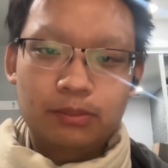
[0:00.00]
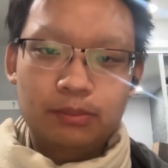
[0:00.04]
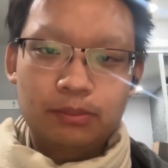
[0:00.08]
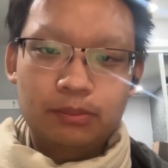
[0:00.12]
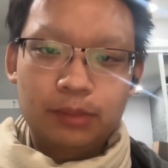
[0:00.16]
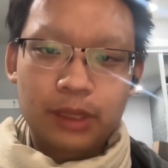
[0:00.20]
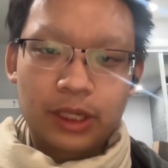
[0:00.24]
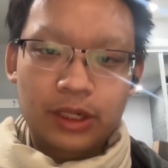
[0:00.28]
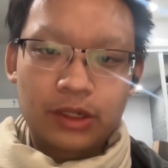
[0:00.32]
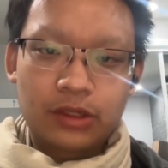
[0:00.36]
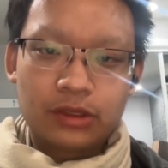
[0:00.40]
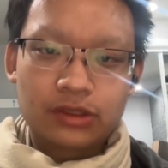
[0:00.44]

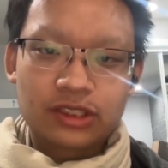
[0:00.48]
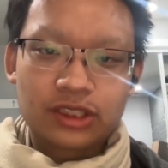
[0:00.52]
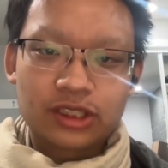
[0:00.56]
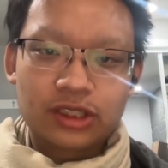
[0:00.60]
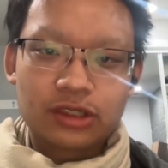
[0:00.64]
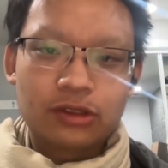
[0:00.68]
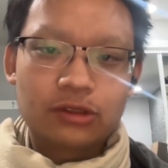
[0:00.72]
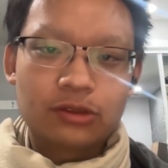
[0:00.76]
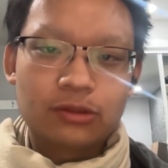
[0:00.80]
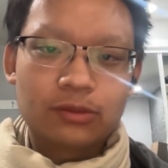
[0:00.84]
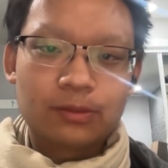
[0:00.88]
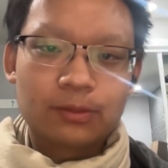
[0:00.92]
but
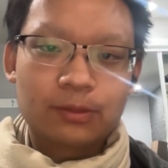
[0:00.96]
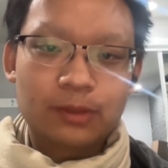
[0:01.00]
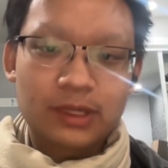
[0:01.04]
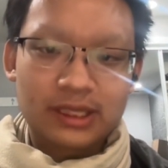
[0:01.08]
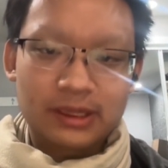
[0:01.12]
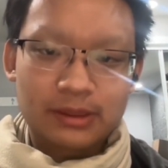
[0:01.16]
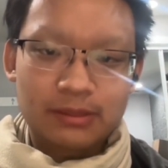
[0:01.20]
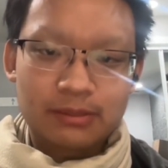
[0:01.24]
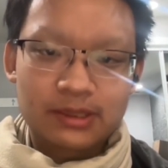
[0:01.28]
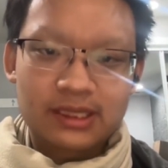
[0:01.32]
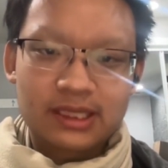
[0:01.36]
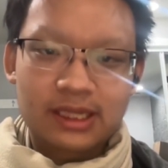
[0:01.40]
also
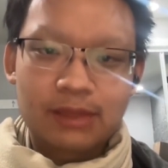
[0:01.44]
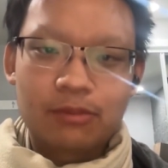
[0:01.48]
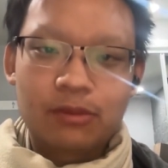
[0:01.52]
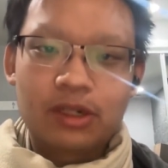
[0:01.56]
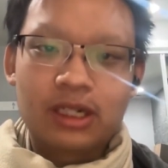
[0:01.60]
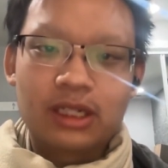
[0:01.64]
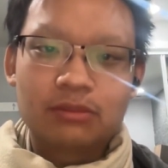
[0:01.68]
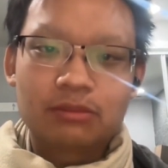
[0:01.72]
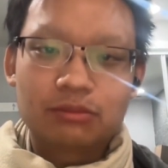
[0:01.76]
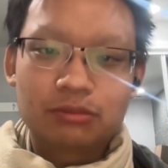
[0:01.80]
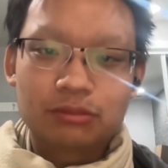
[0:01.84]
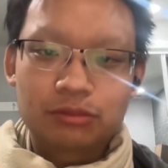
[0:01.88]
like
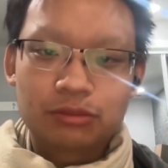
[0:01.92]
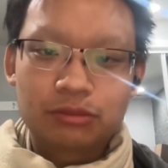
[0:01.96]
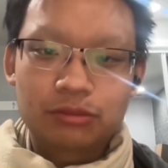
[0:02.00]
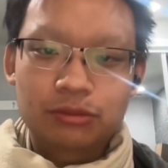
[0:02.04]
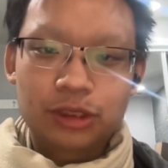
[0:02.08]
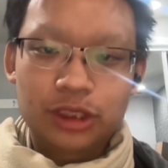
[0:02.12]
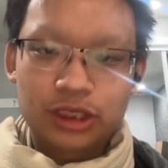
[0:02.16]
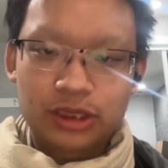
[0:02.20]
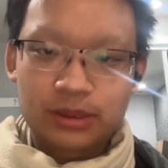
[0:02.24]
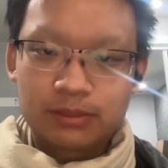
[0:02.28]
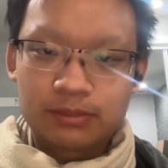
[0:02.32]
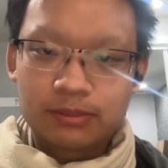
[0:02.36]
somewhat
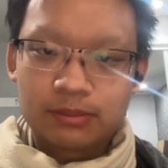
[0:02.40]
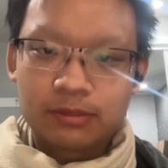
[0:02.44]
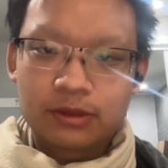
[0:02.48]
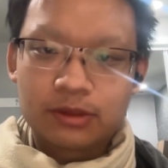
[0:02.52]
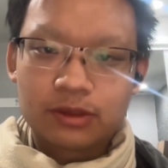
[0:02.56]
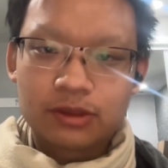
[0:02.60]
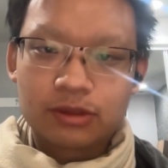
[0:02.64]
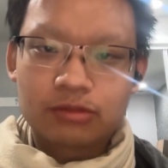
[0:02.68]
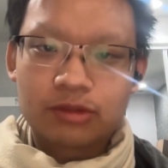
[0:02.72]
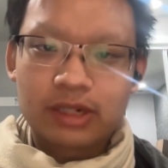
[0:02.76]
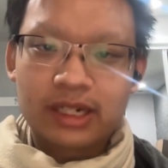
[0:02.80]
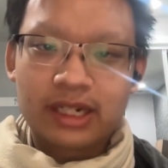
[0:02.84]
just
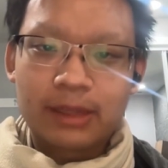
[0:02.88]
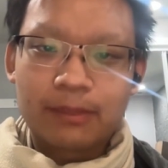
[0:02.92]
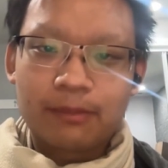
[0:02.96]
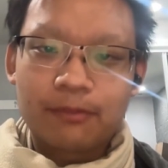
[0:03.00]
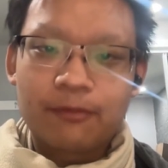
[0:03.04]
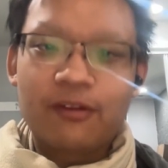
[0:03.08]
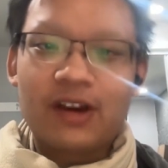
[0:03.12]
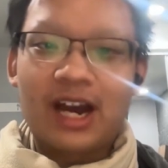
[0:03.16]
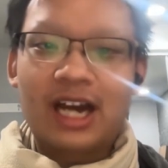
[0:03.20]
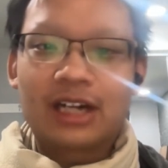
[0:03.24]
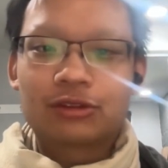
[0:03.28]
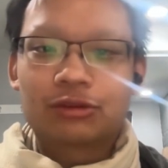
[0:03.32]
straight up
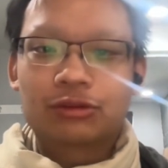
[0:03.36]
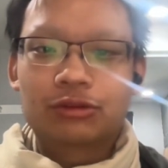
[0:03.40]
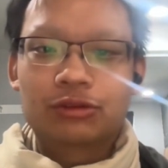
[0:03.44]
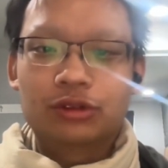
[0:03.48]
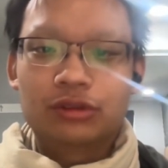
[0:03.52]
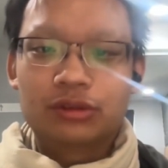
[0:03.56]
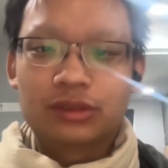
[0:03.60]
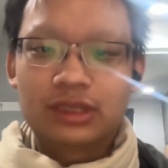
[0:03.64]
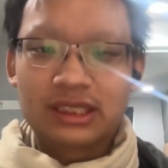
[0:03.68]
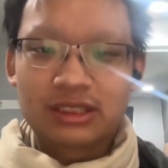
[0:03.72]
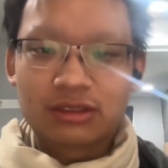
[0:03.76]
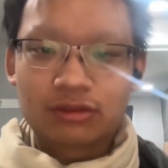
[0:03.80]

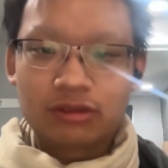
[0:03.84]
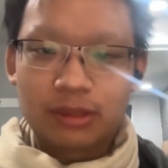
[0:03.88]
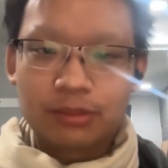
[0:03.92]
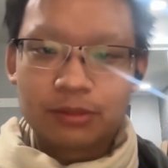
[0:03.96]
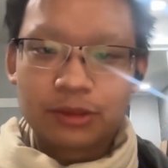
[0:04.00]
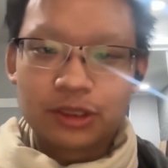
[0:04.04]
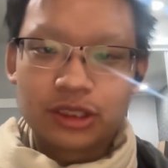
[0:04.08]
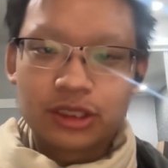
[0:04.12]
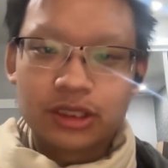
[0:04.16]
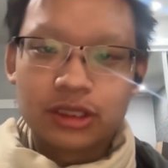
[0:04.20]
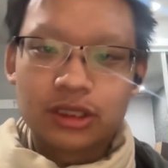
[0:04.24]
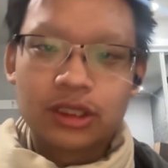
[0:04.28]
factual
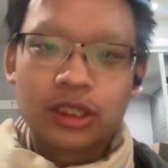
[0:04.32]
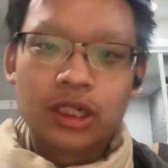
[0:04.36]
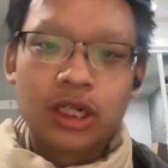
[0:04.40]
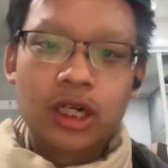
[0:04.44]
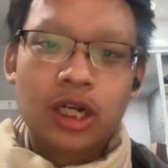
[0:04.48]
description